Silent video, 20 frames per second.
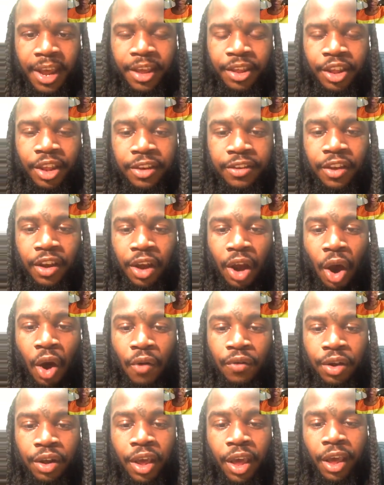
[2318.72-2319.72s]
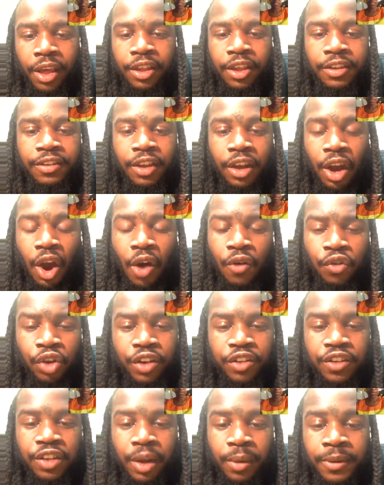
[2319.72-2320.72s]
she took over a
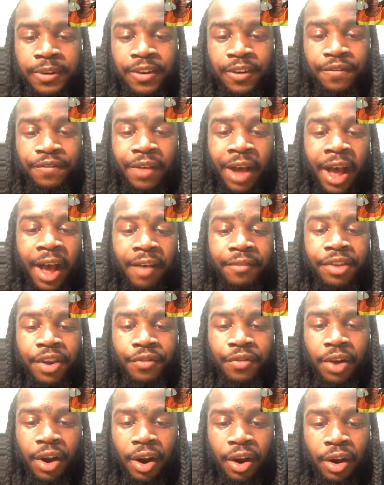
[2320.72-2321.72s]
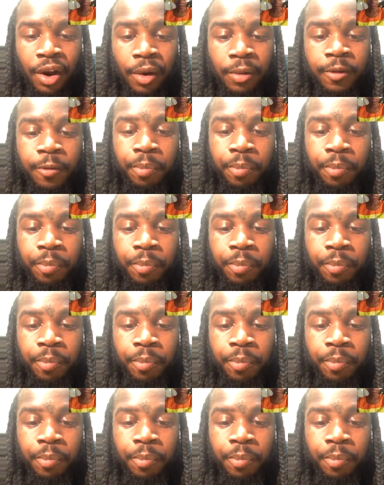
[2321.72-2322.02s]
series of 5 different herbs